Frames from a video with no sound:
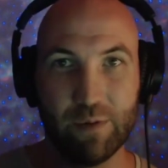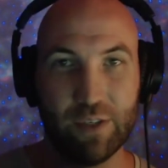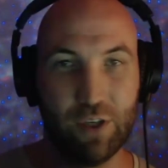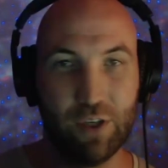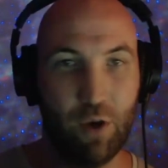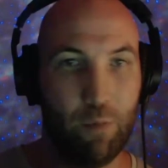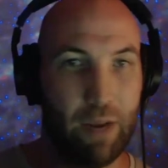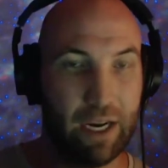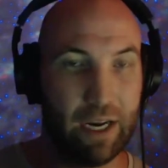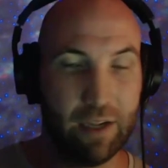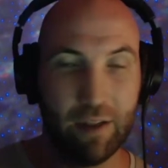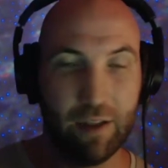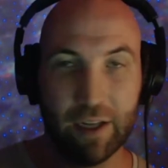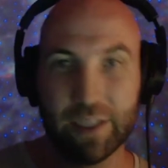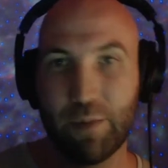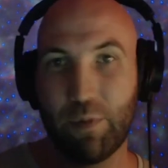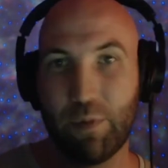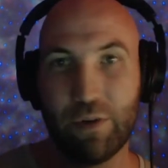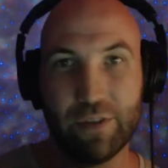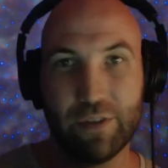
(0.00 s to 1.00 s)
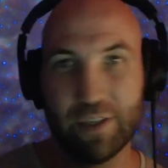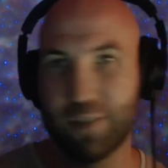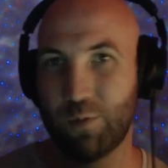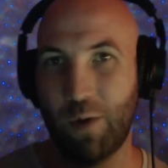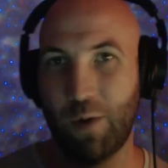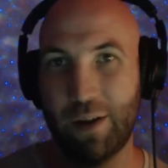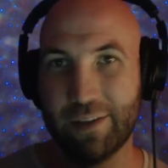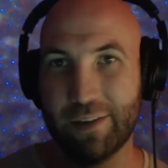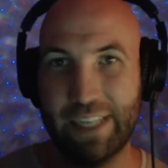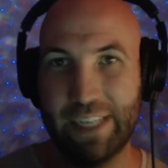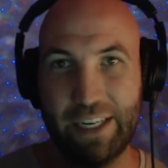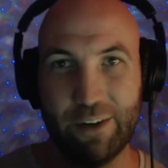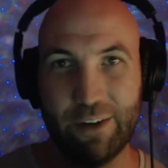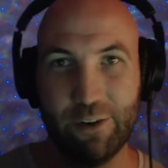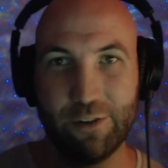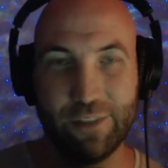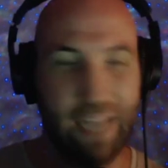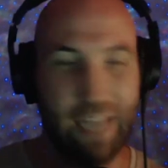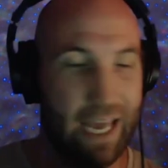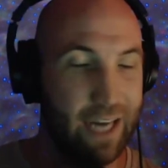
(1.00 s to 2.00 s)
so my collectibles as well as
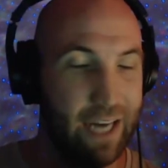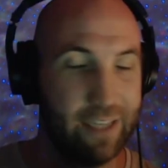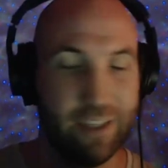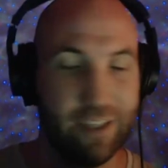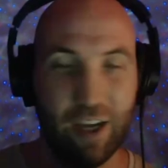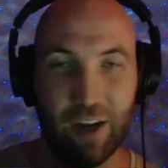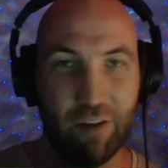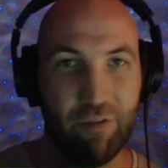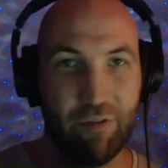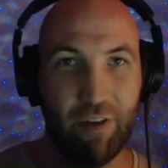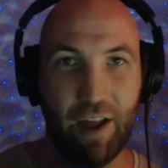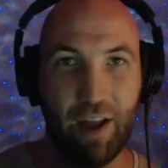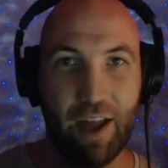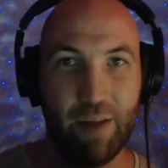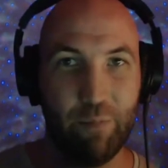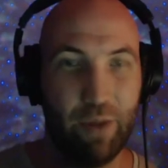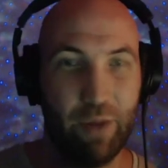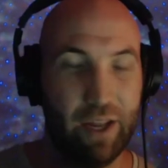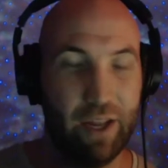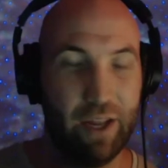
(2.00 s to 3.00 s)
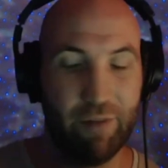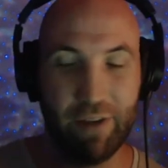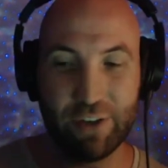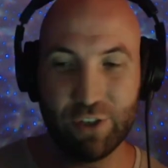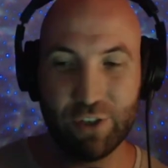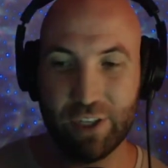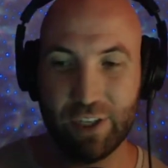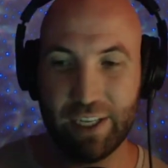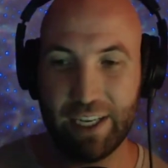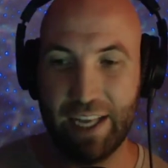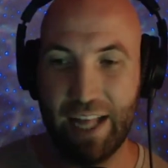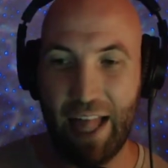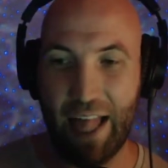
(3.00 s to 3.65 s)
Dino's, had a ton of fun, but eventually